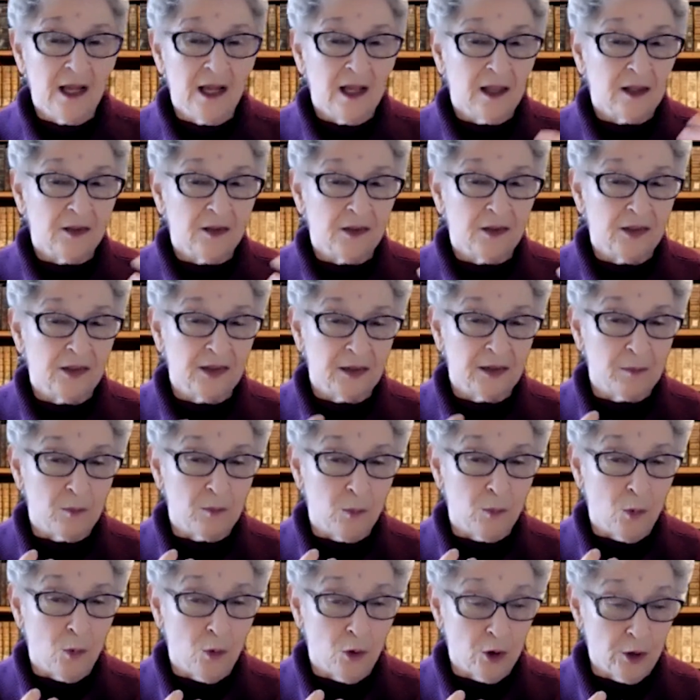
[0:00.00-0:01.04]
the
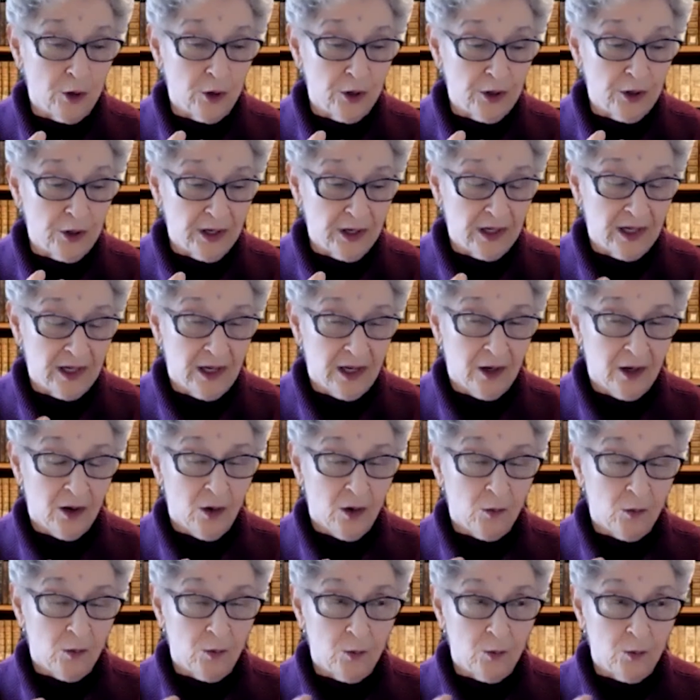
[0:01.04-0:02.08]
more
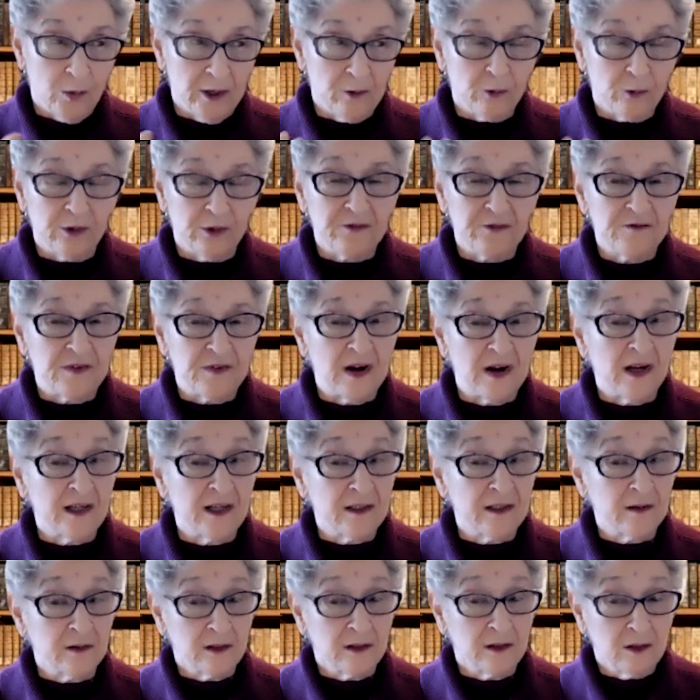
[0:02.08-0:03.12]
we
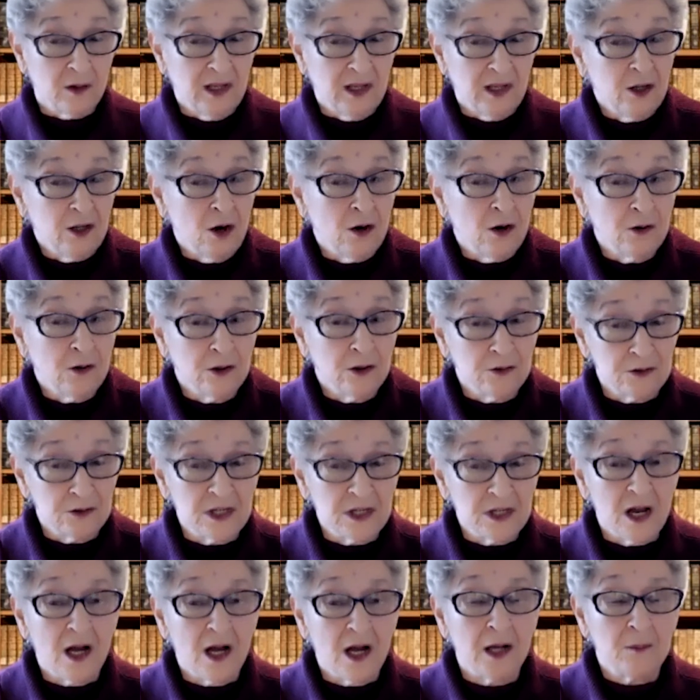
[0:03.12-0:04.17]
refine in our own
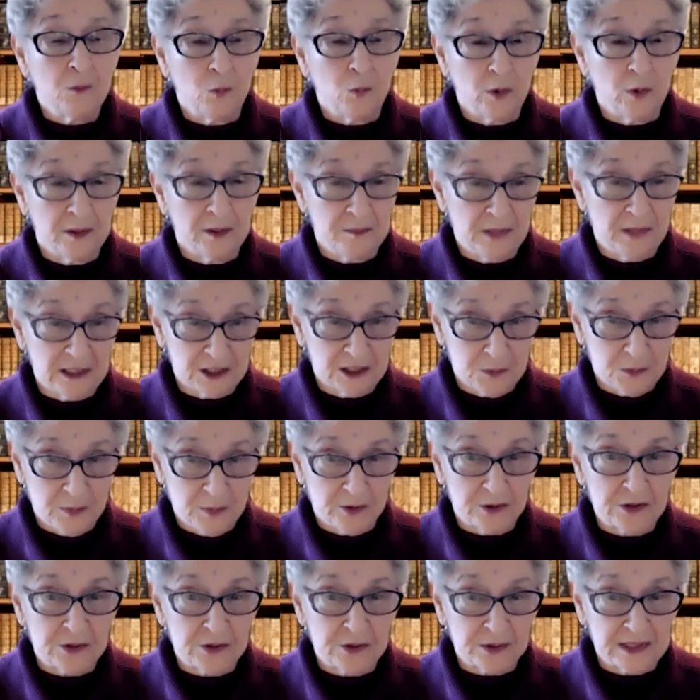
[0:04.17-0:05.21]
time what makes
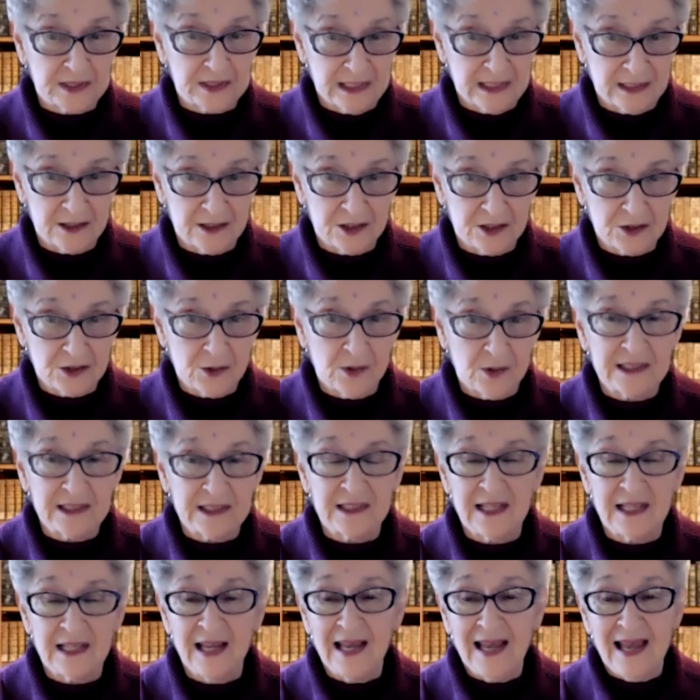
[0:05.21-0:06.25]
spiritual sense to
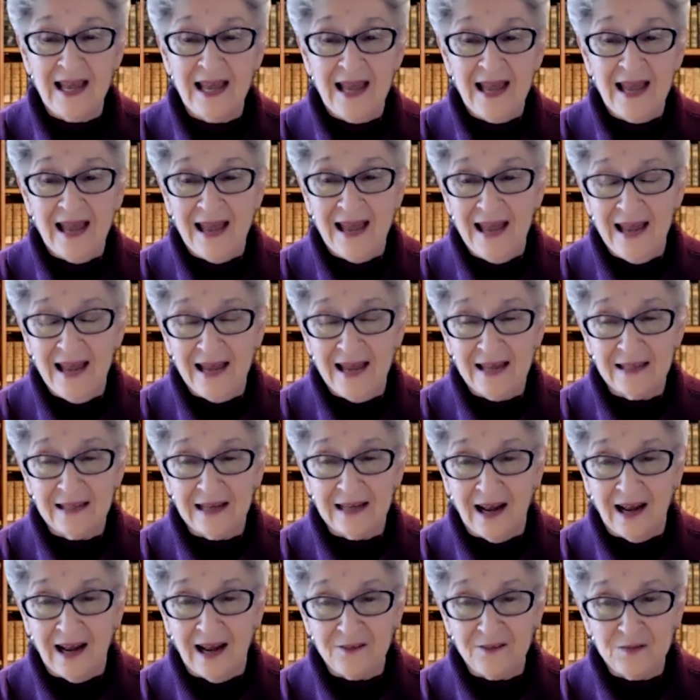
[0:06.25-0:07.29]
us. And
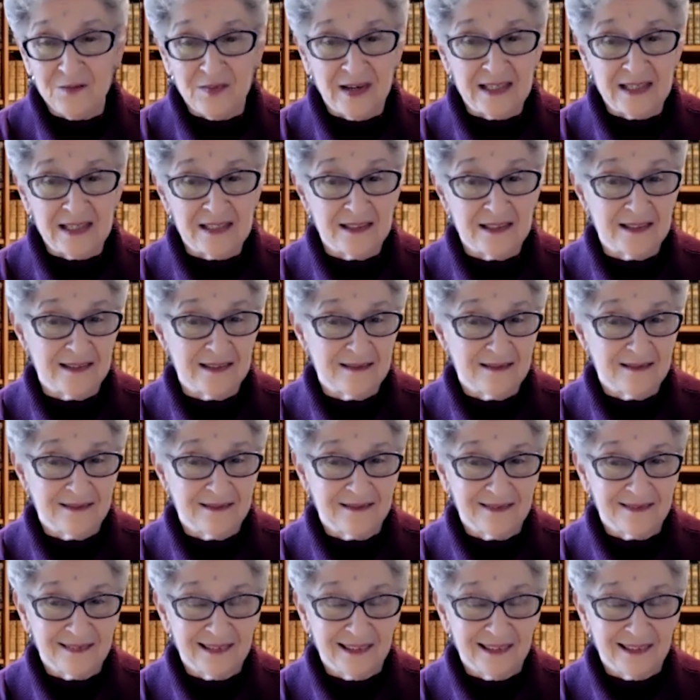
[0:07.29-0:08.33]
I find it
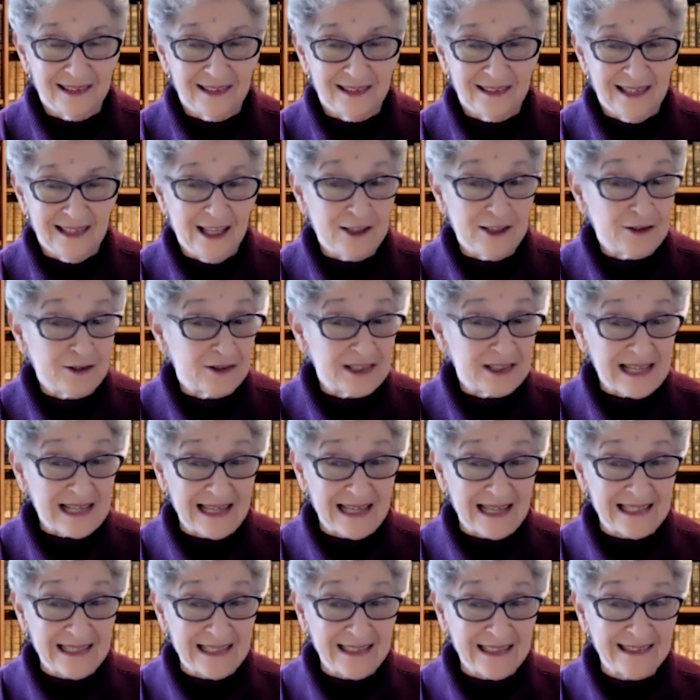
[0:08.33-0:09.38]

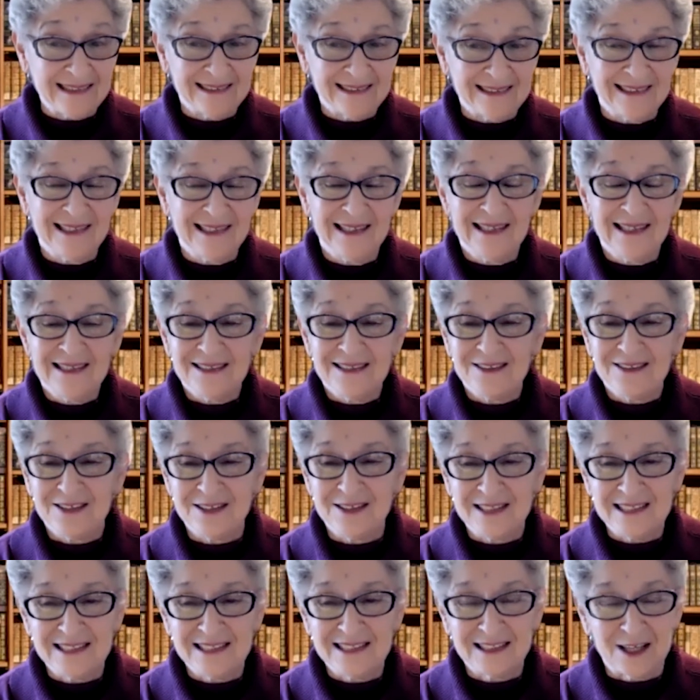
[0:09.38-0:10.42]
entertaining to
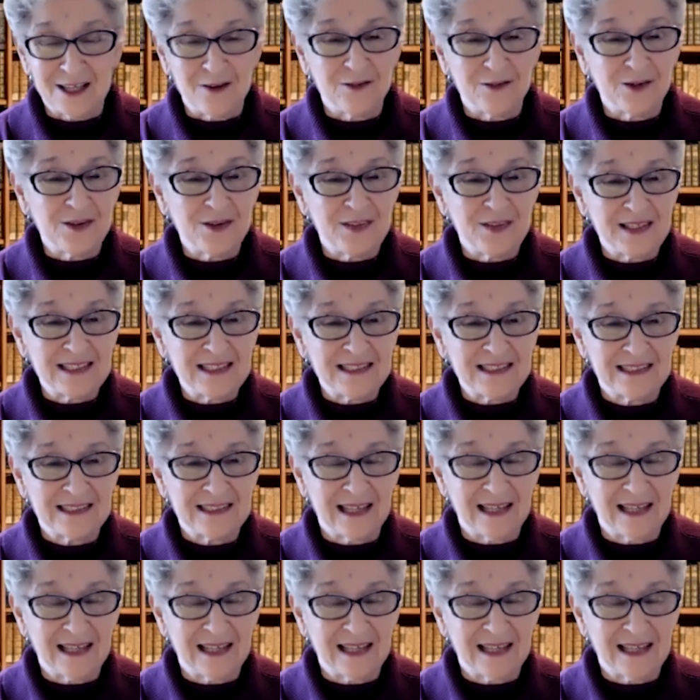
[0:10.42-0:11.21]
discover these